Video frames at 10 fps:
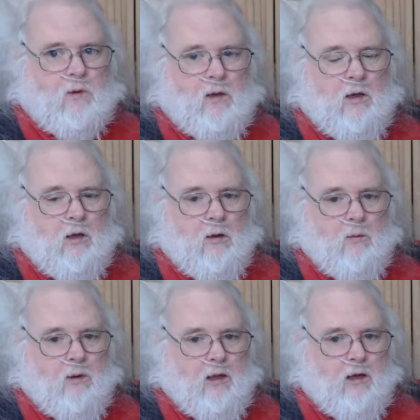
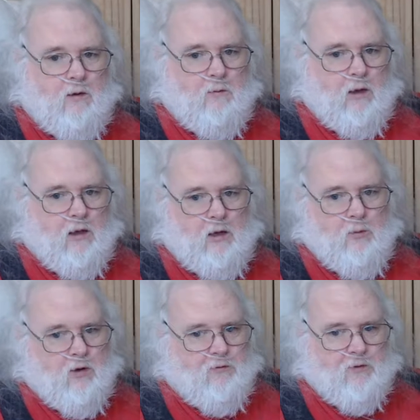Any
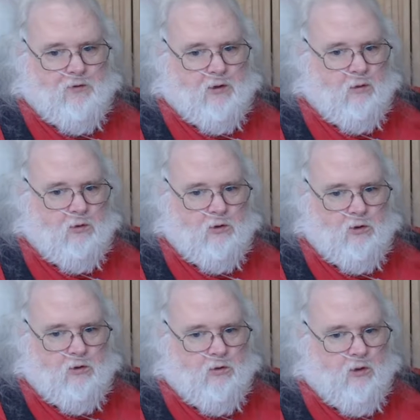breakfast
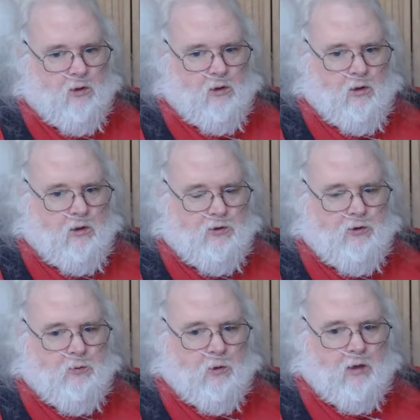sandwiches are
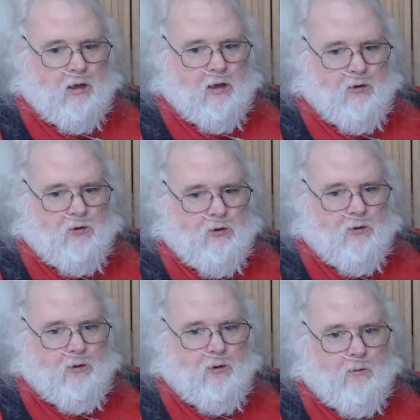super high in
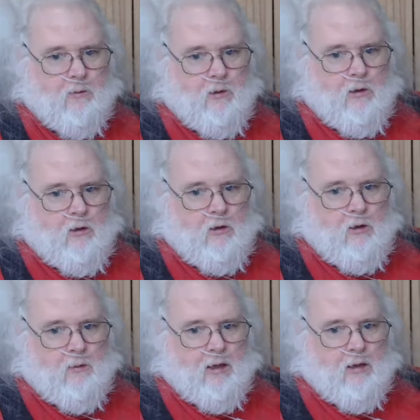sodium,
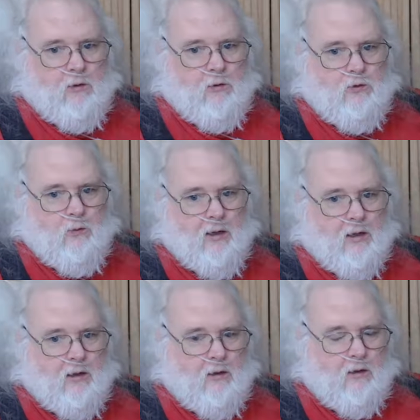no matter who's
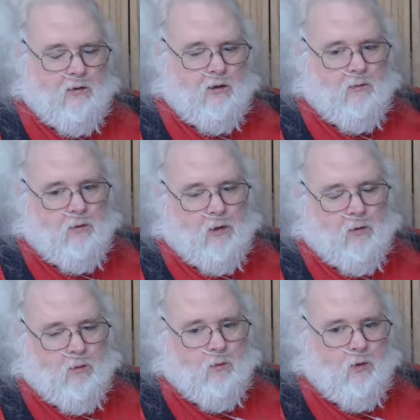making it, because they've got to
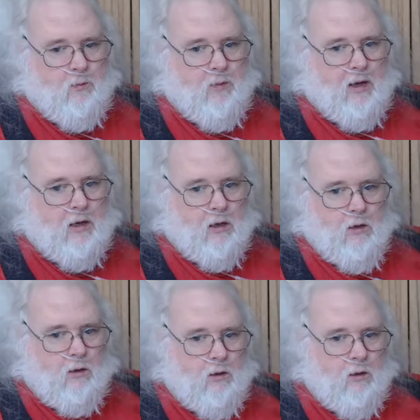put bacon,